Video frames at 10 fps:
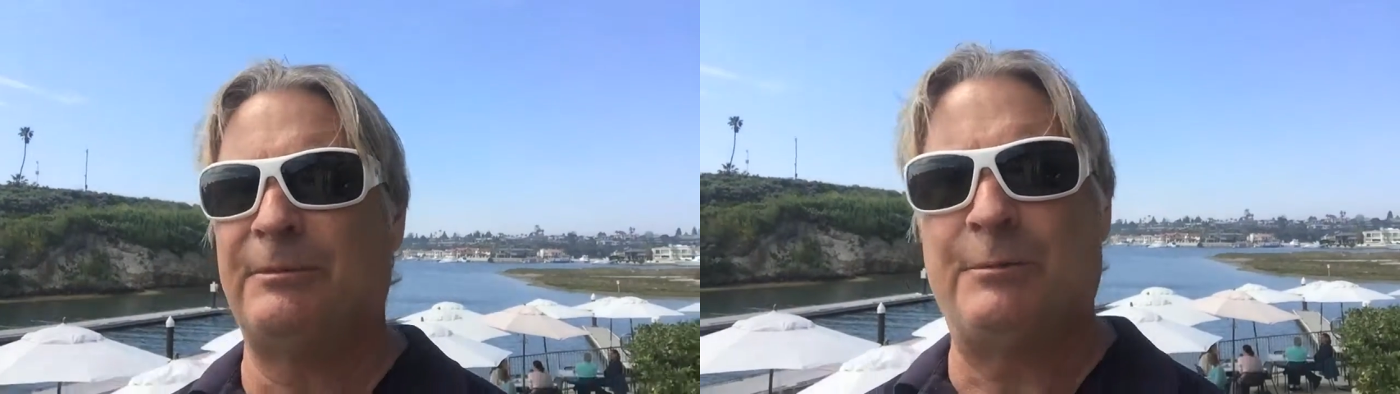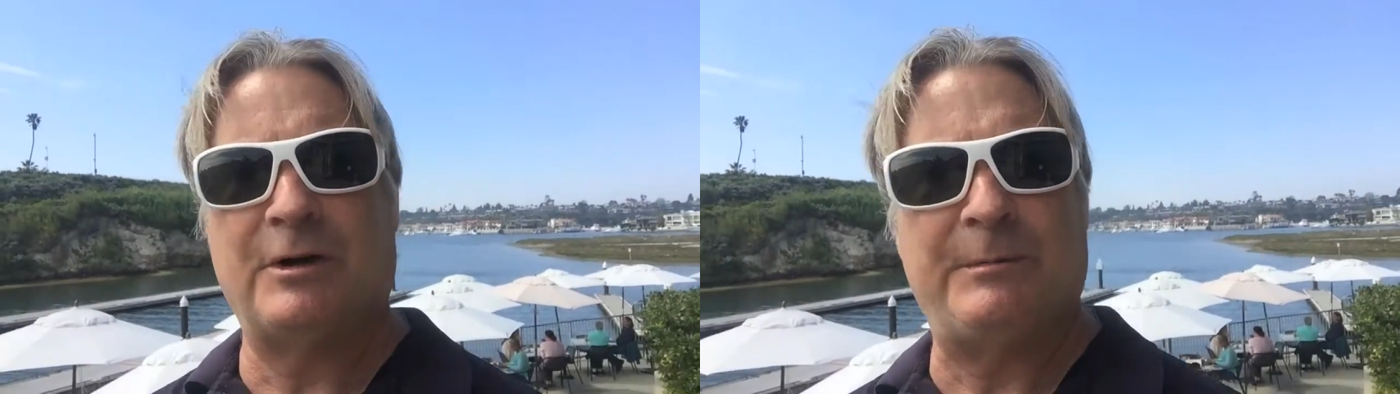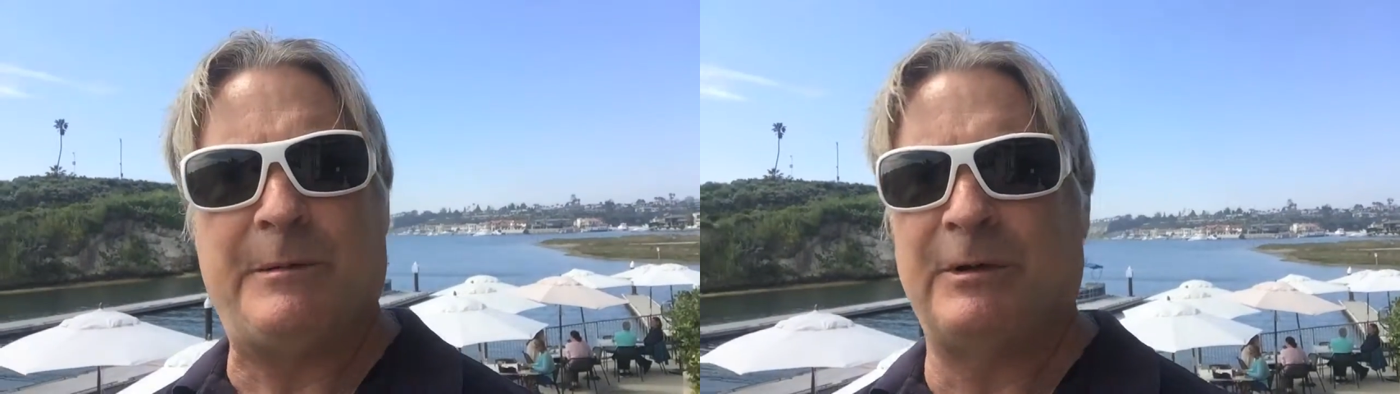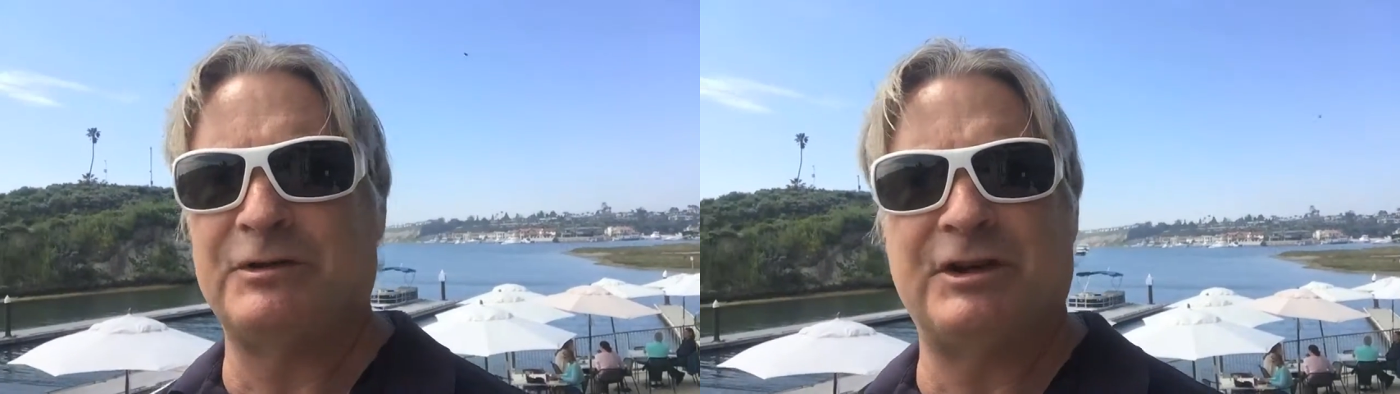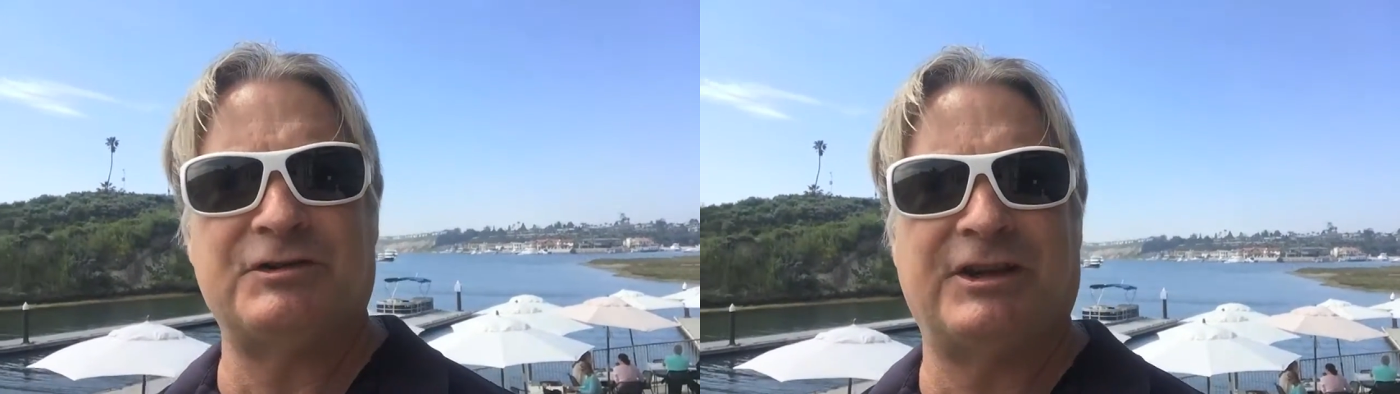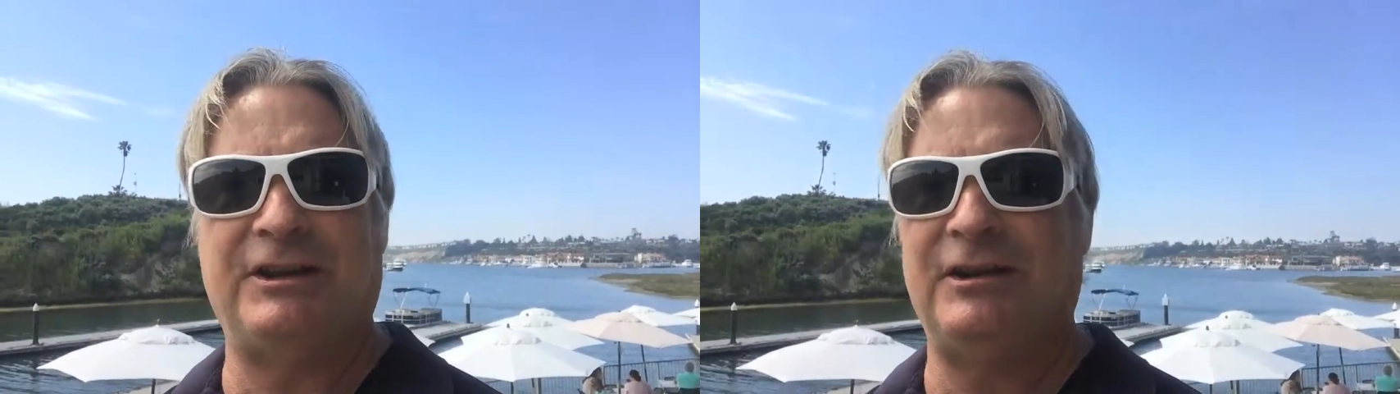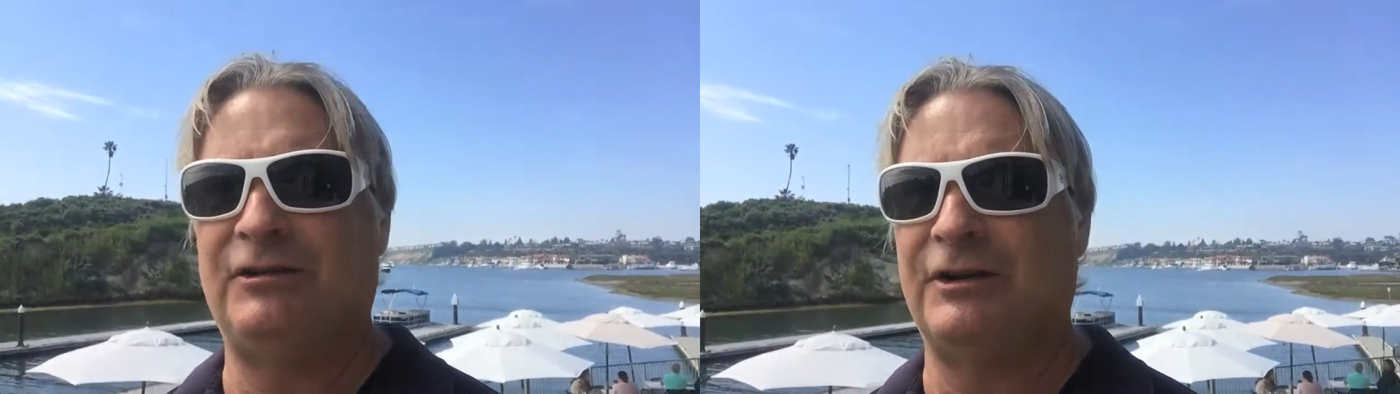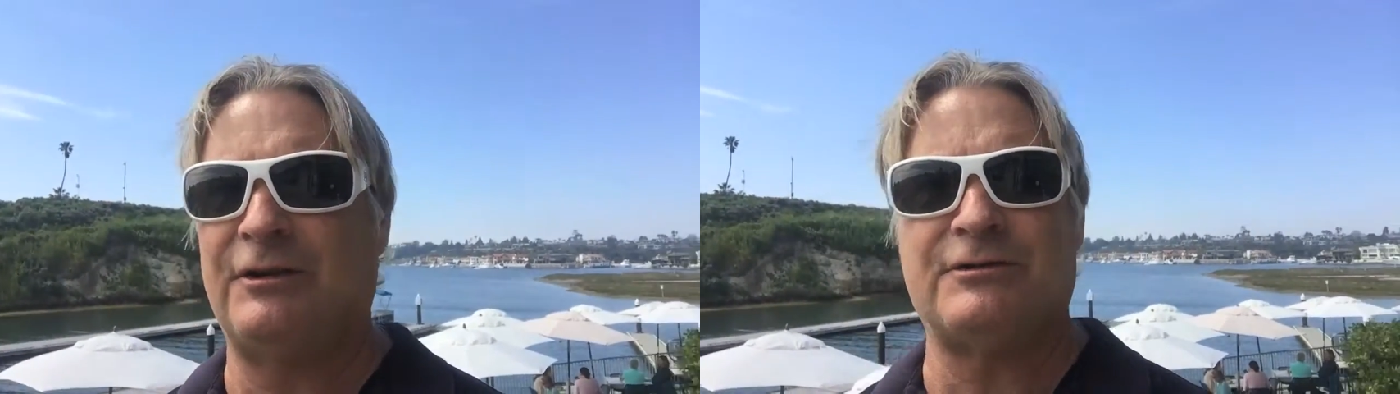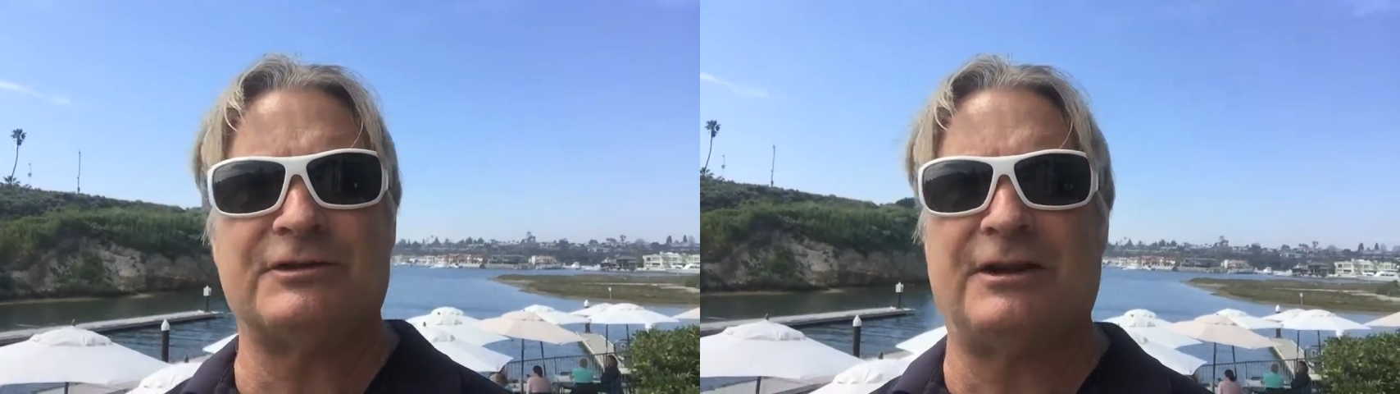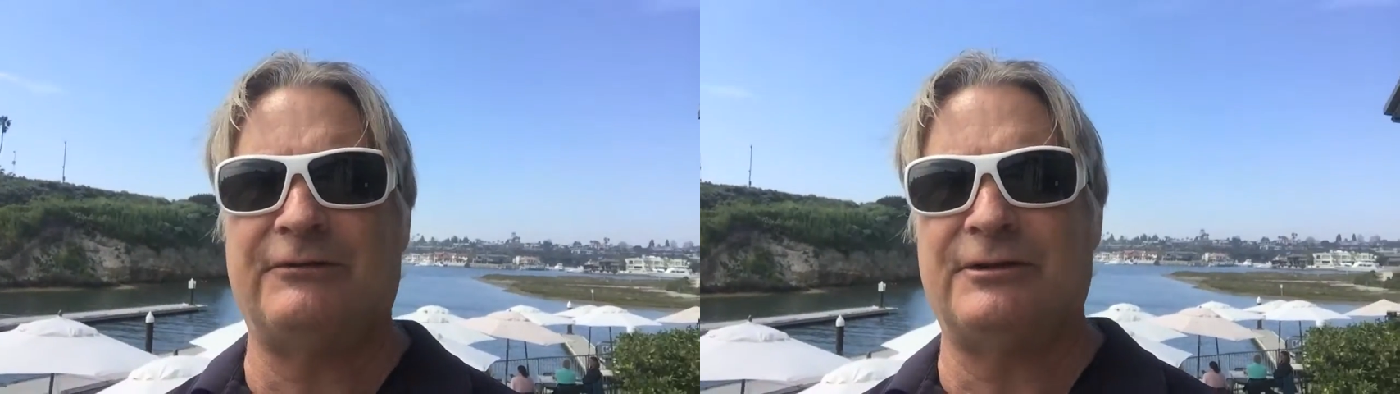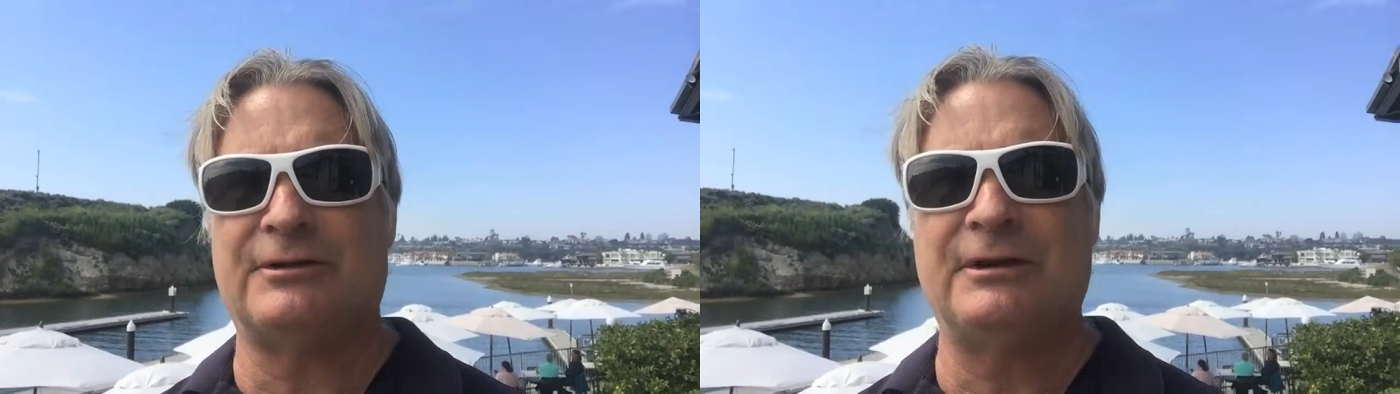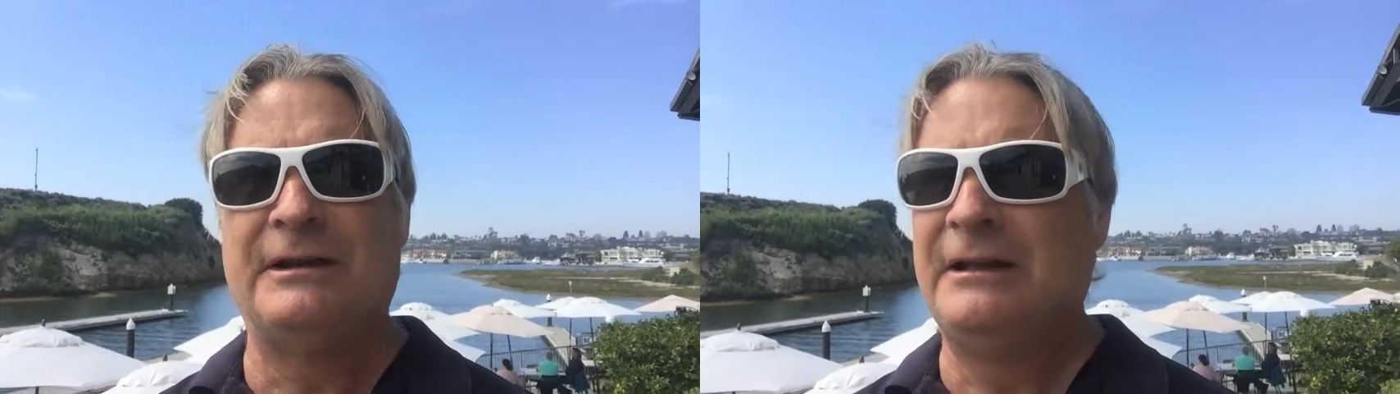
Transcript: People come up on jet skis and other stuff here.